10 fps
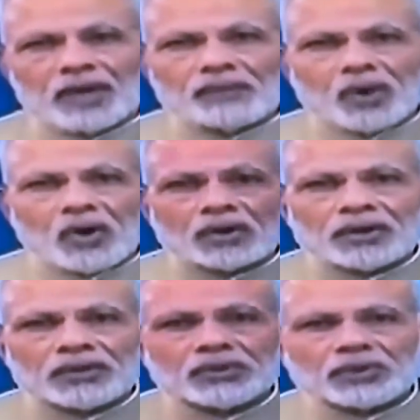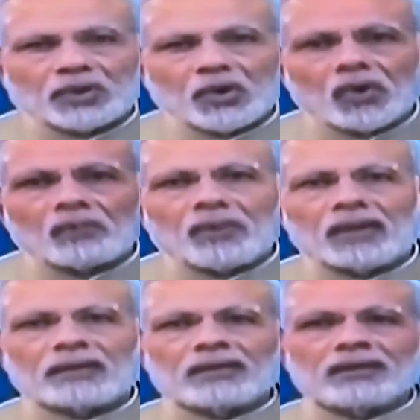we have brought into the
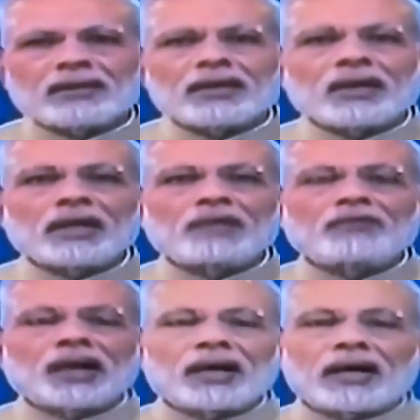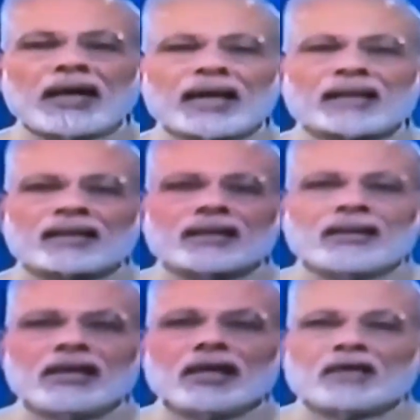open nearly
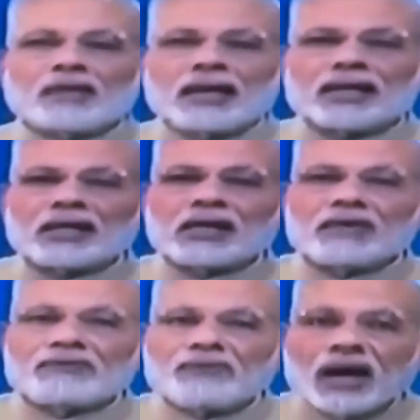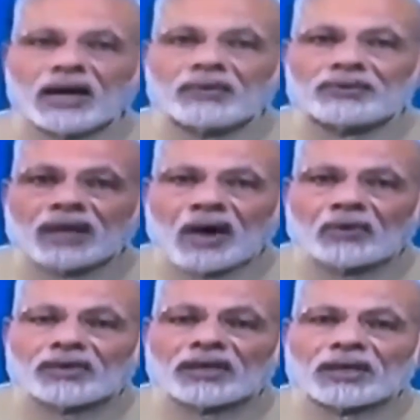
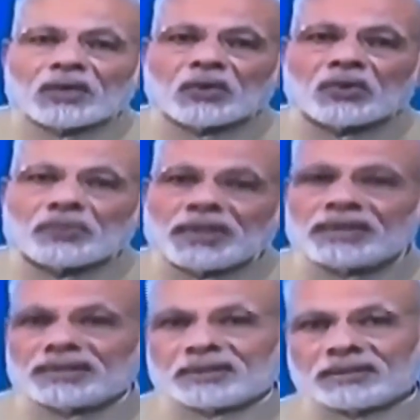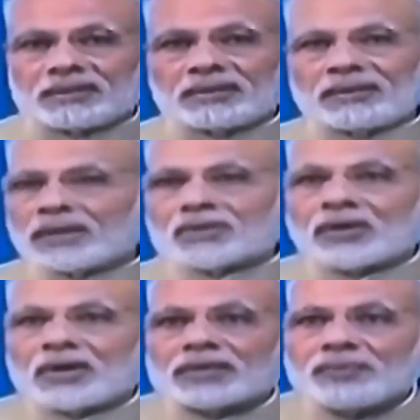1,25,000 crore rupees. It's
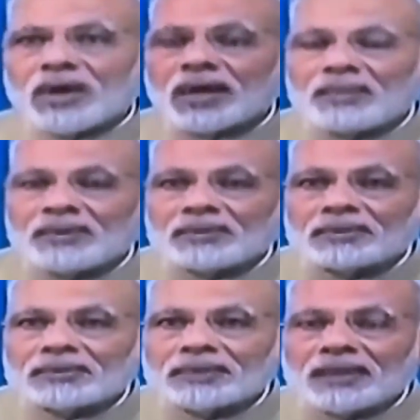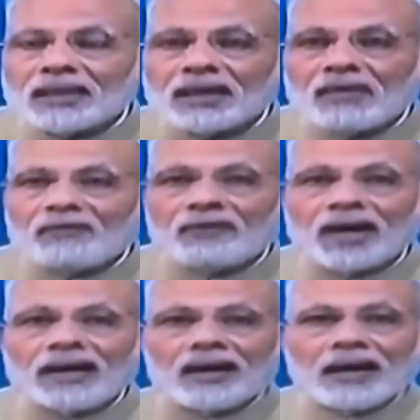not a small amount.
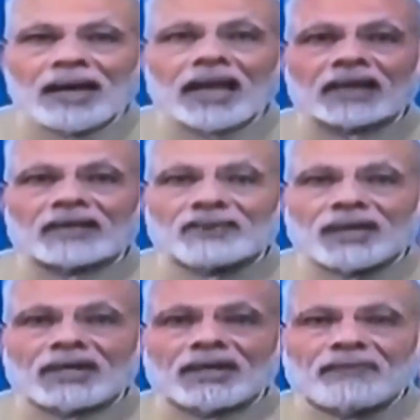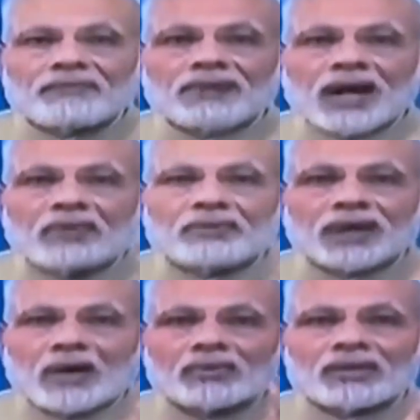
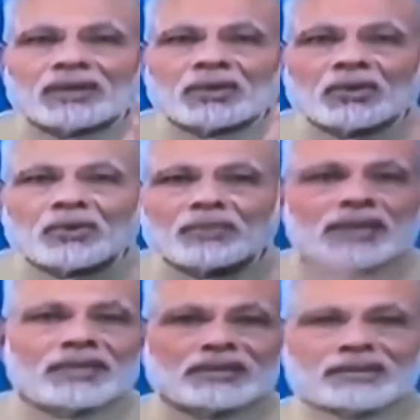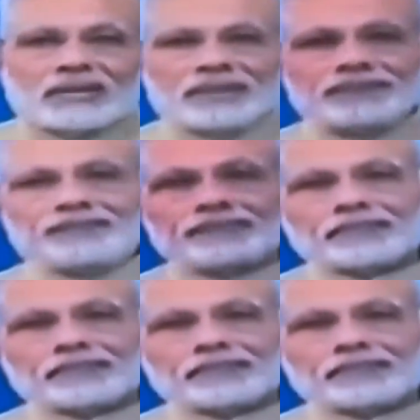1,25,000 crore rupees